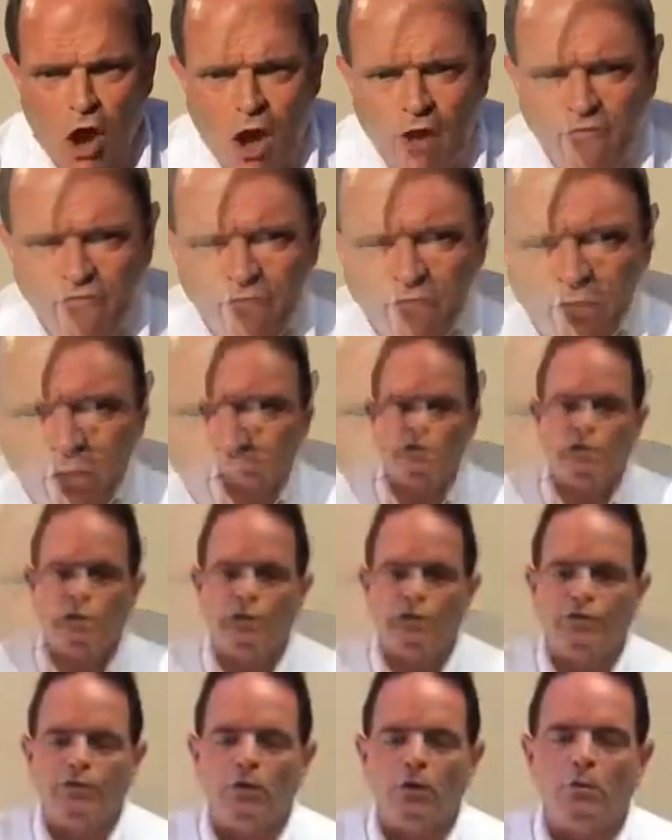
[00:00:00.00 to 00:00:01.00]
off.
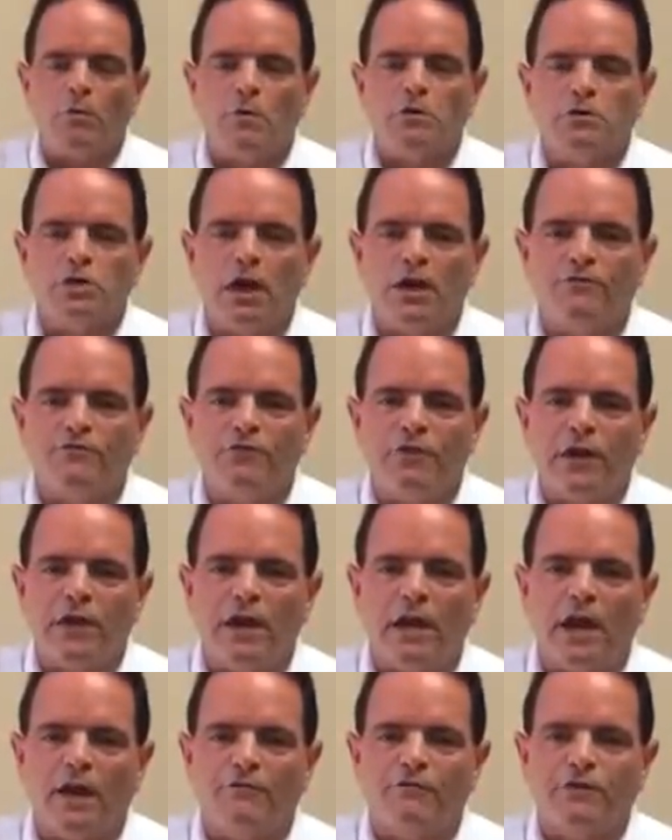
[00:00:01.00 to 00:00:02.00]
The Thermo Gen
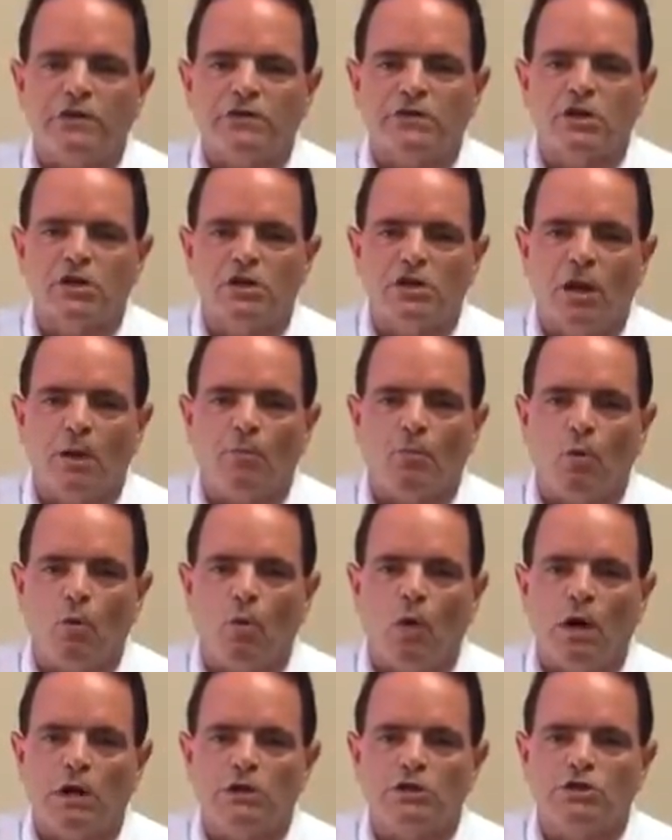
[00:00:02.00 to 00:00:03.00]
Vf is the
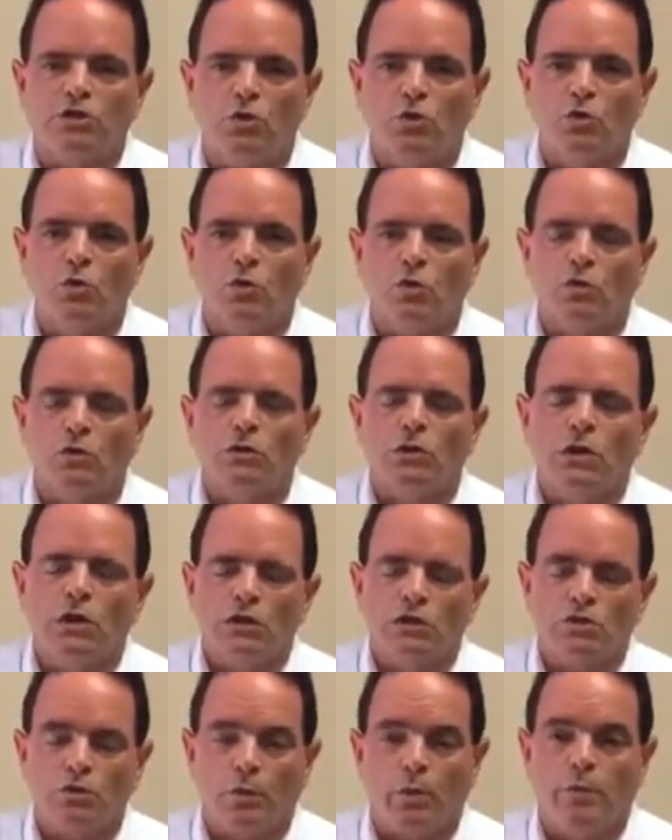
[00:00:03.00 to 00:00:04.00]
#1 tool
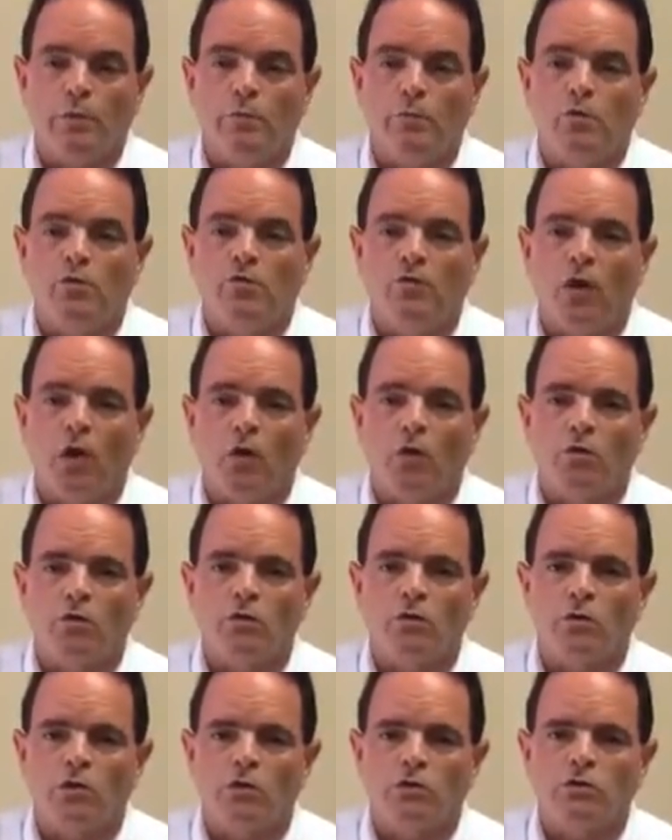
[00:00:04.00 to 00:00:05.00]
to remove
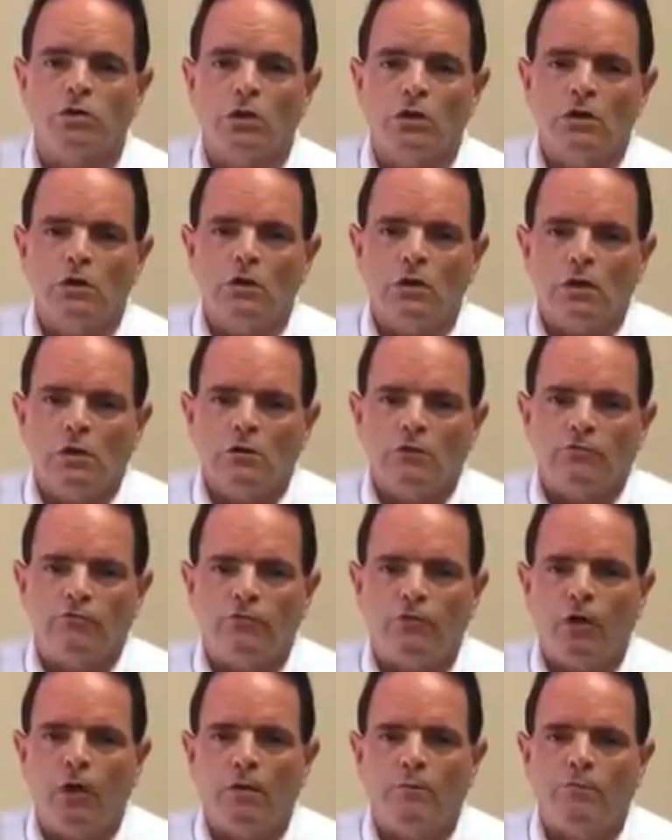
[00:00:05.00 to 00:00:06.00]
odors
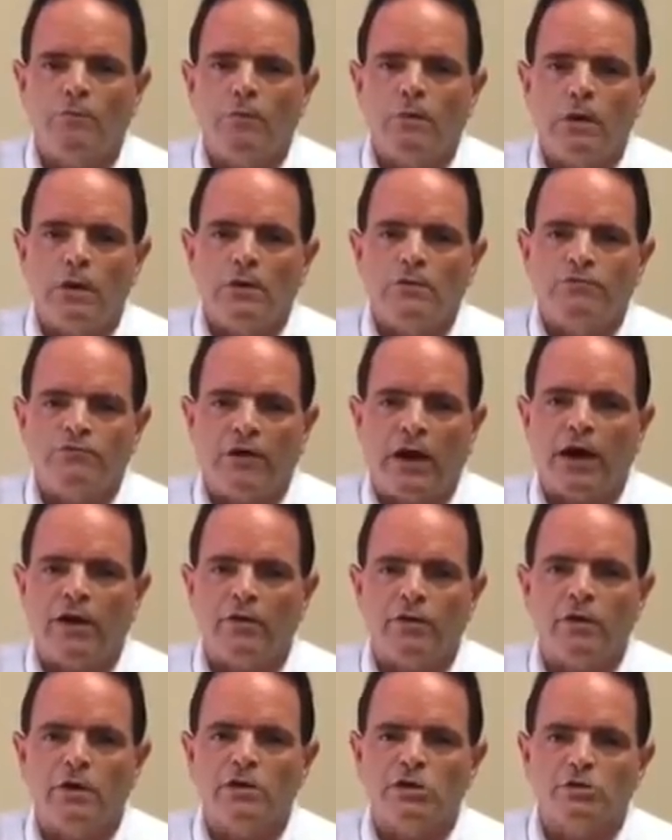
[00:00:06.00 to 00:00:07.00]
from
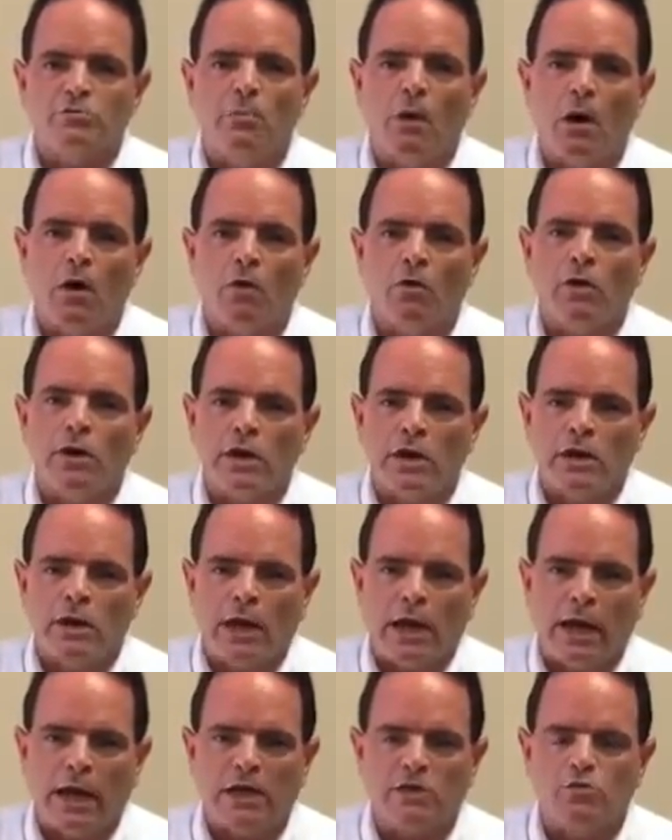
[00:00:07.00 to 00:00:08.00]
fire and smoke
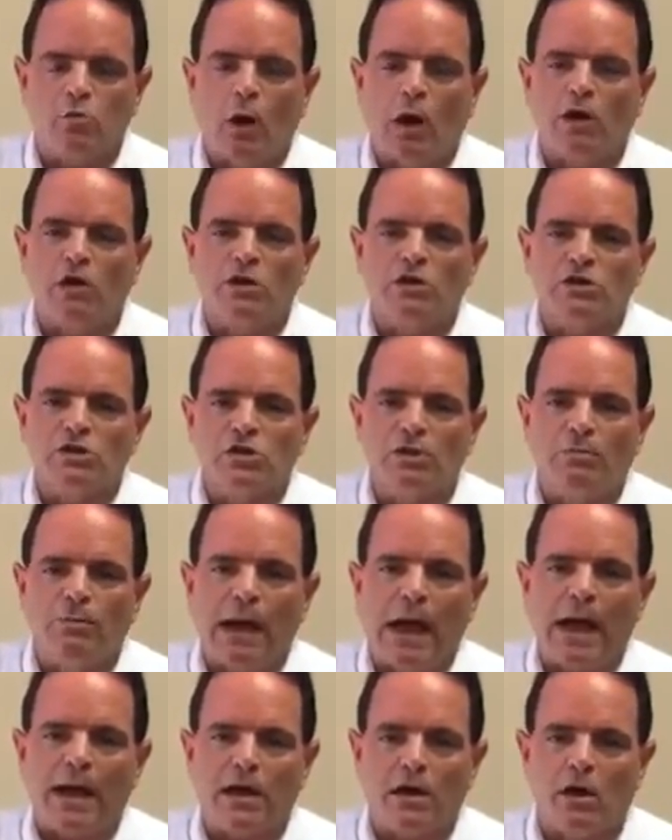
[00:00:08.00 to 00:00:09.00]
as well as
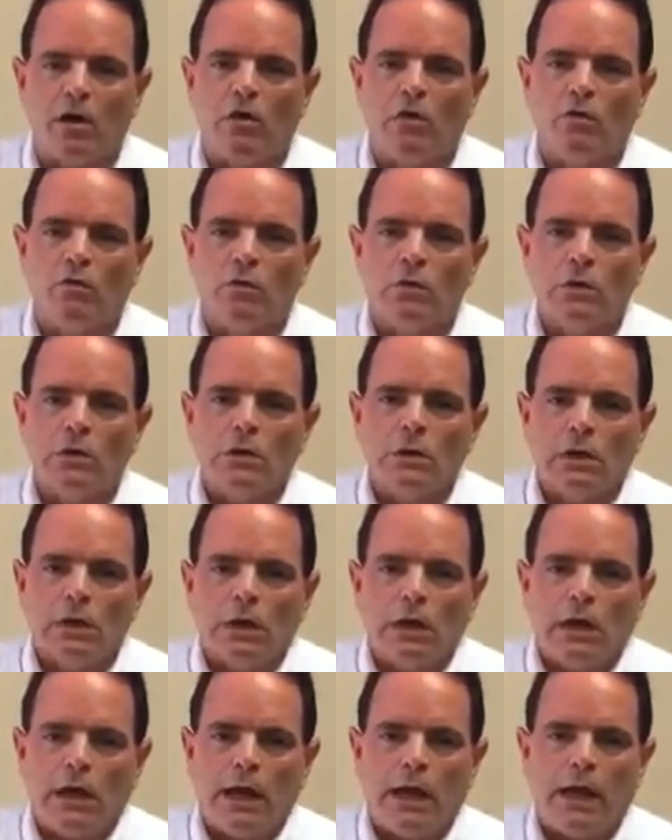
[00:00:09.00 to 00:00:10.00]
tobacco,
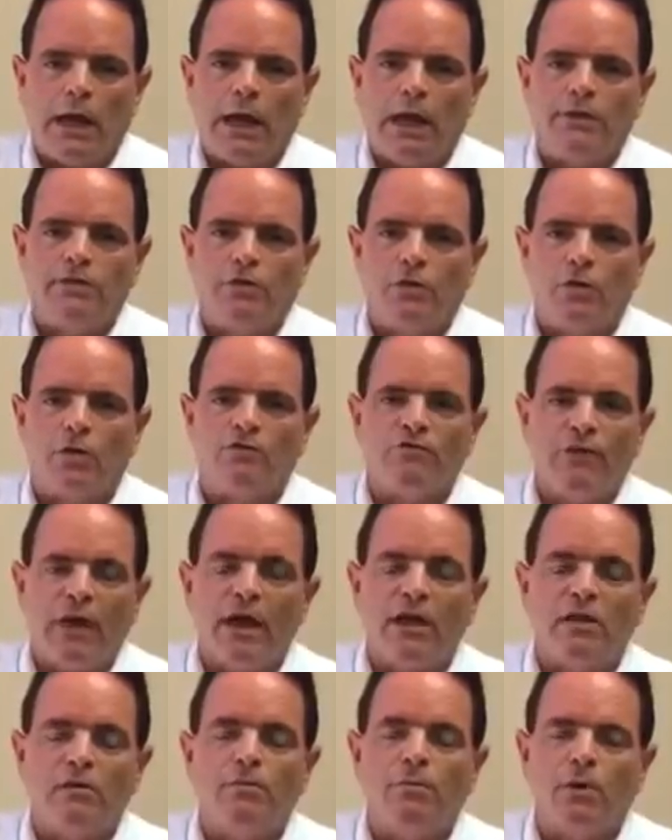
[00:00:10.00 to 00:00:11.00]
and they're
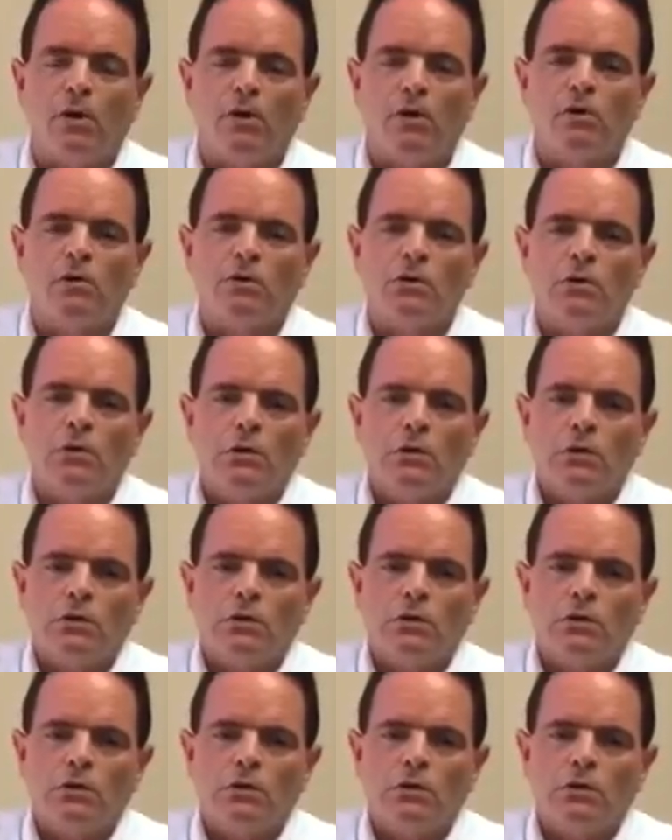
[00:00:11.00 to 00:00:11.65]
available